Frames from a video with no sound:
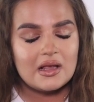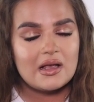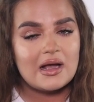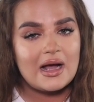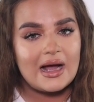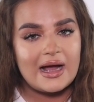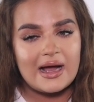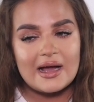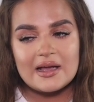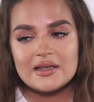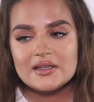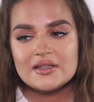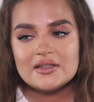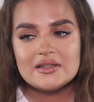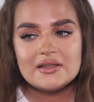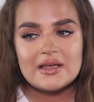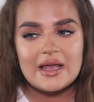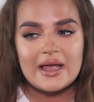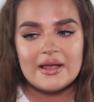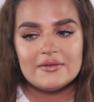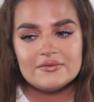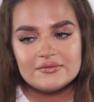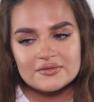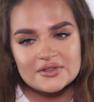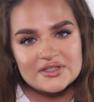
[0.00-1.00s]
I
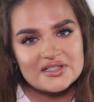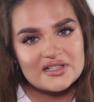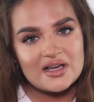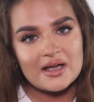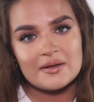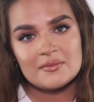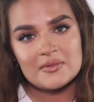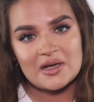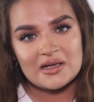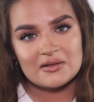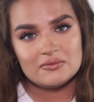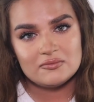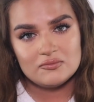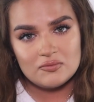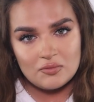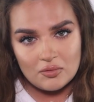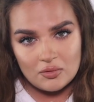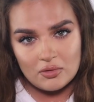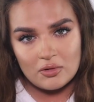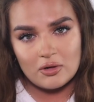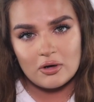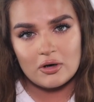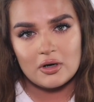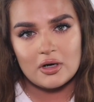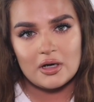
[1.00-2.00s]
every time I
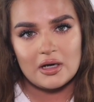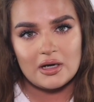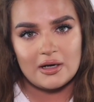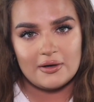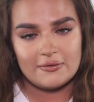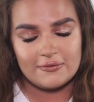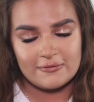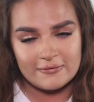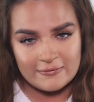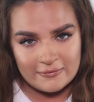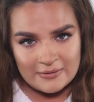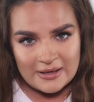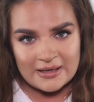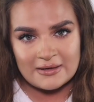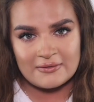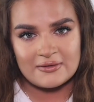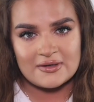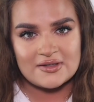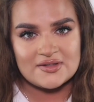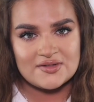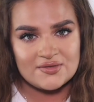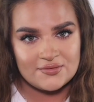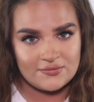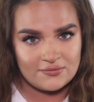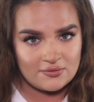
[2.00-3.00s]
wore a
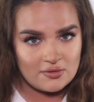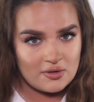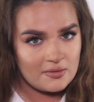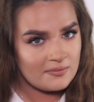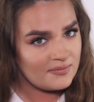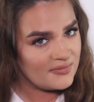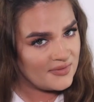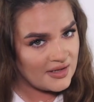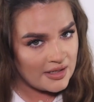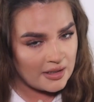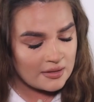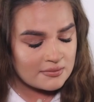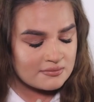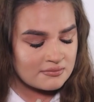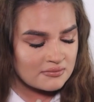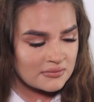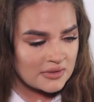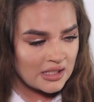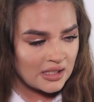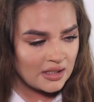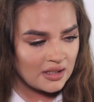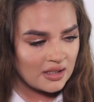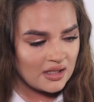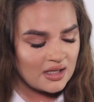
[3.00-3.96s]
fragrance from them,